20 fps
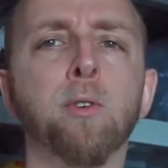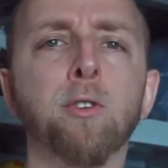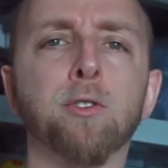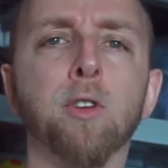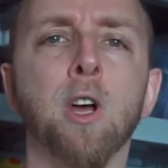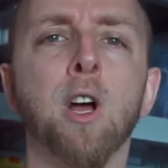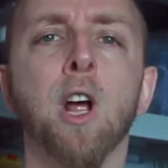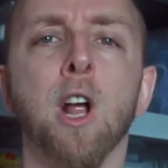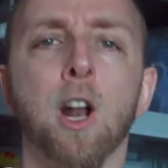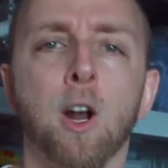
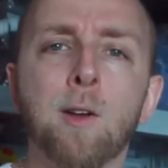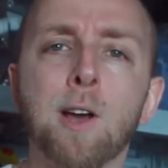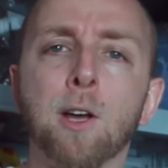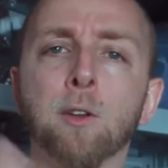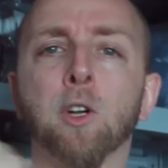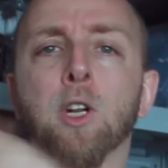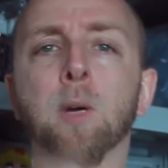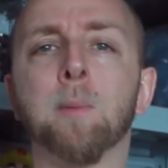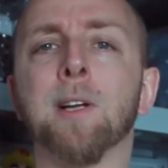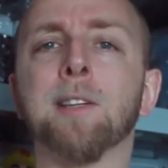Facebook,
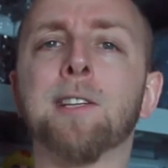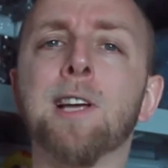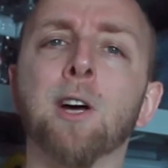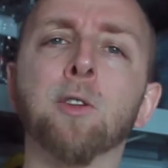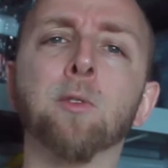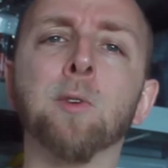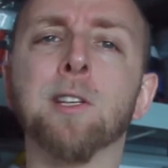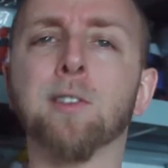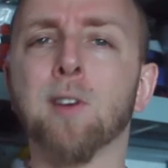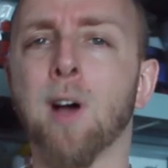Google+.
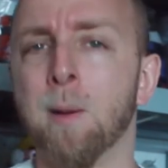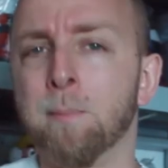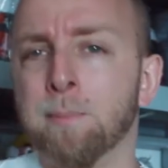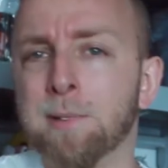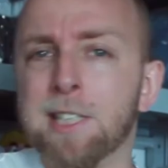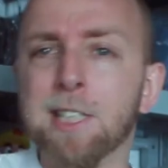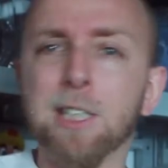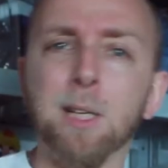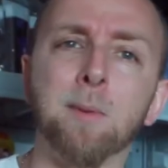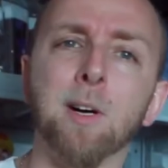
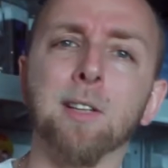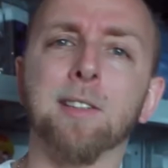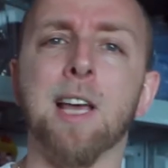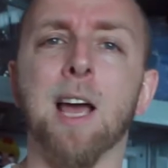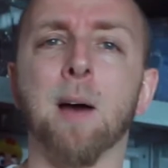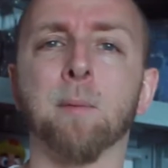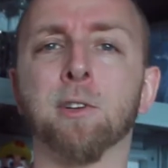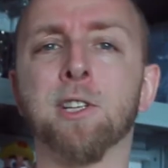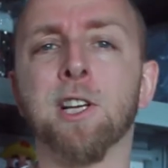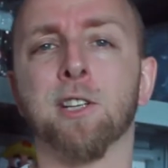So you can
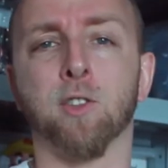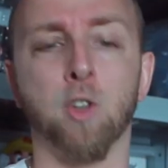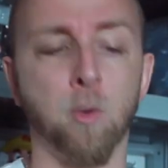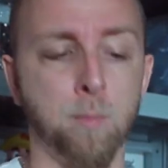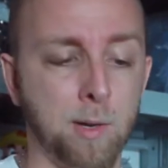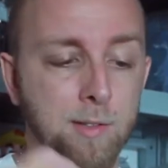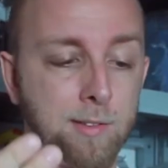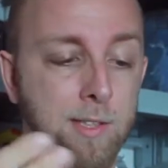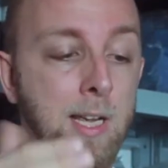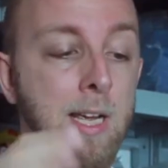put a comment
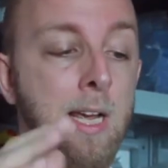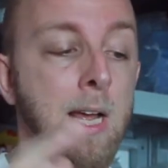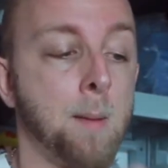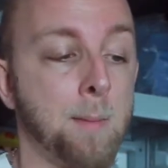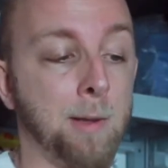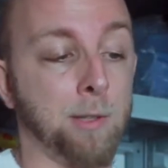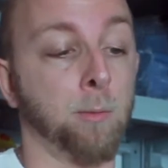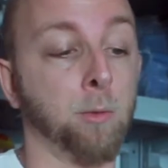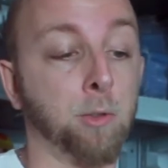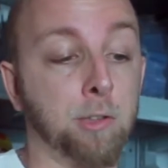to
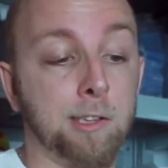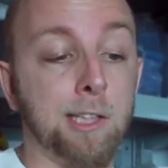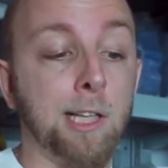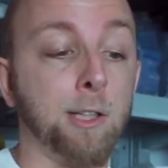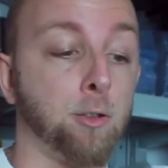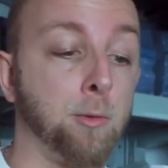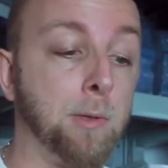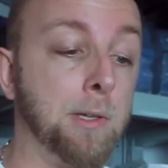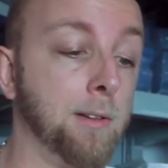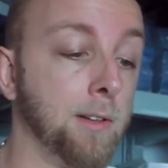
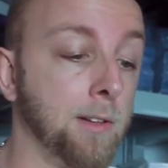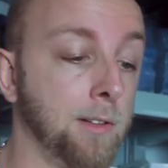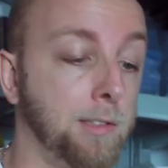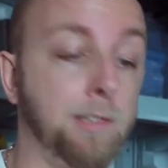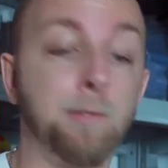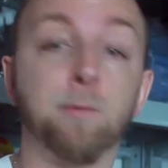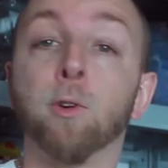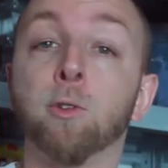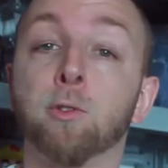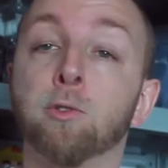
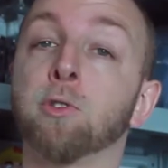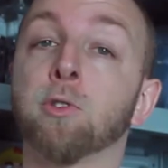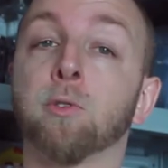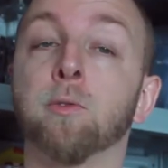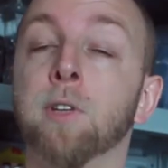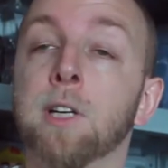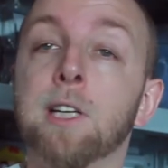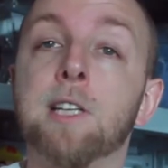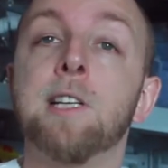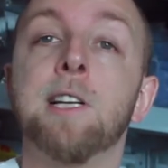say what you
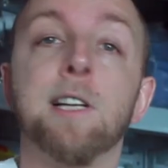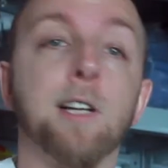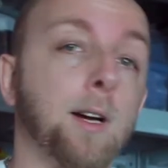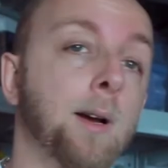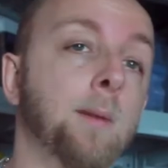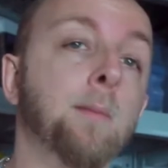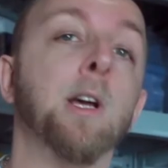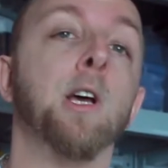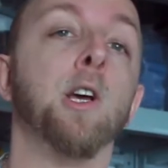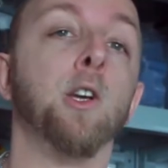think about
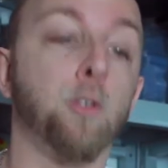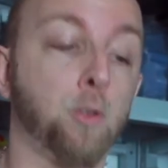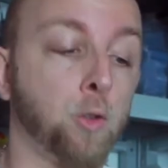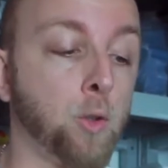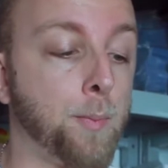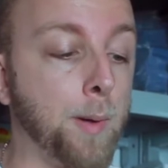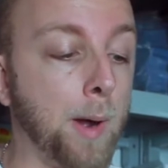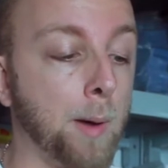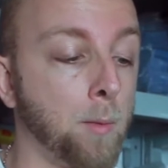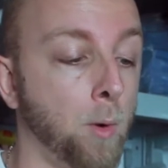this lever.
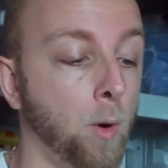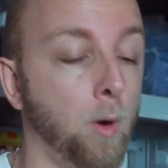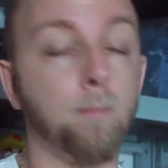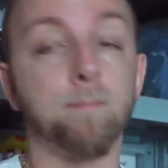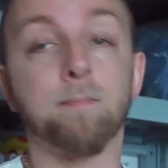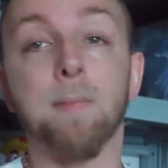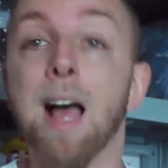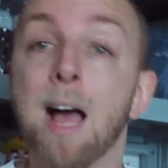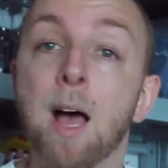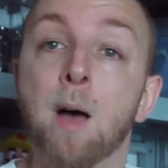
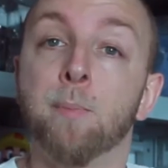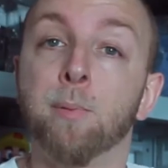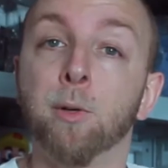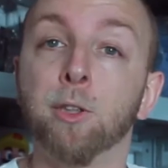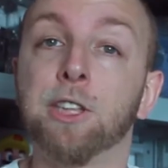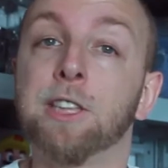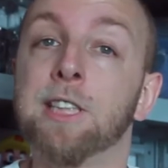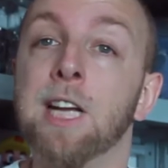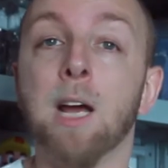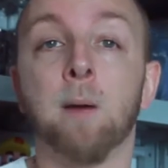
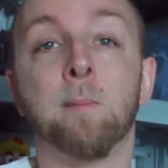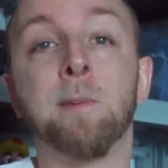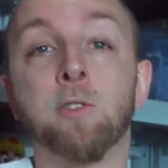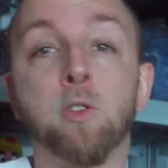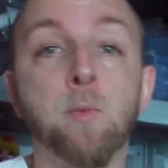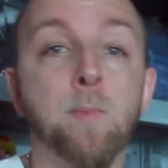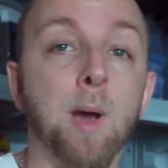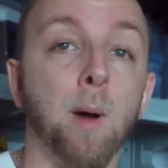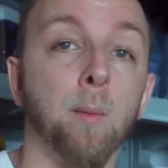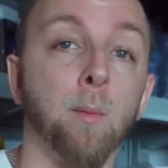Little
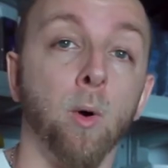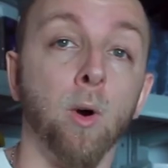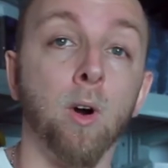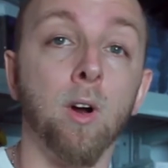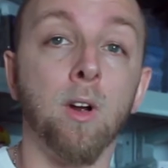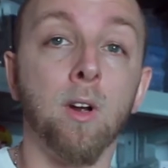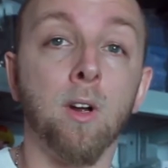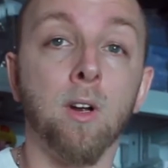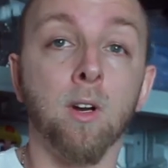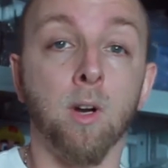expensive,
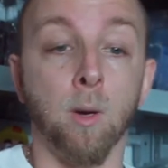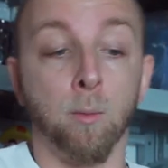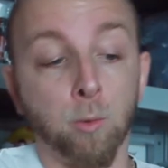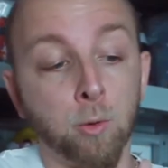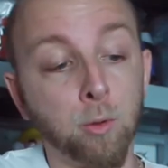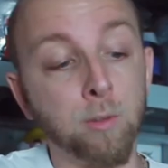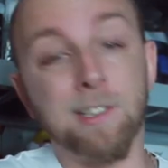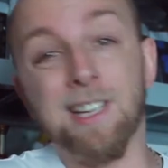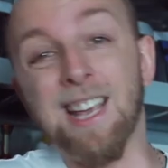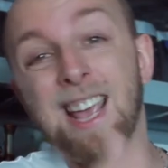
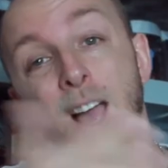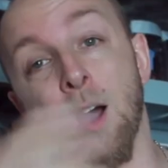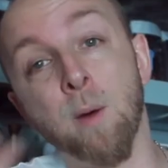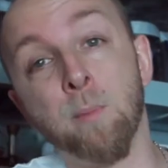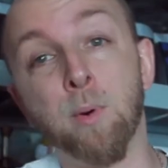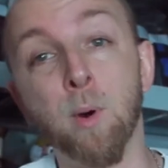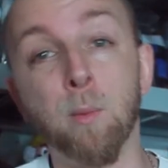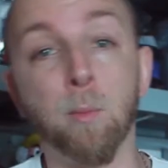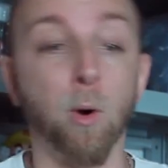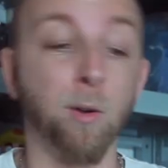but very
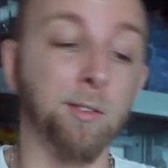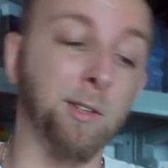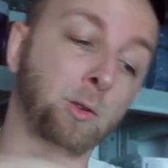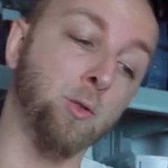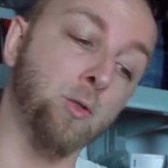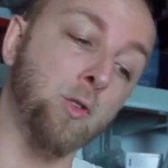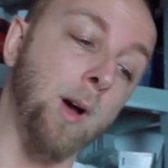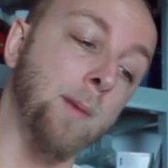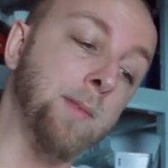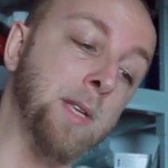good. Like
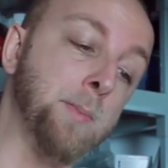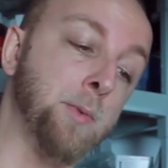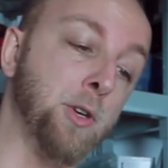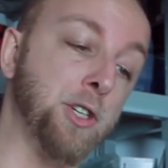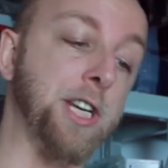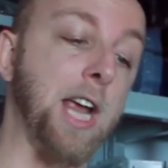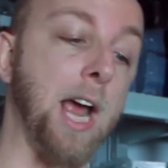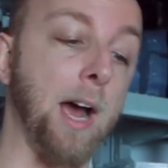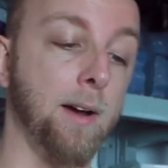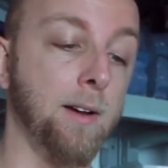
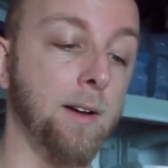always,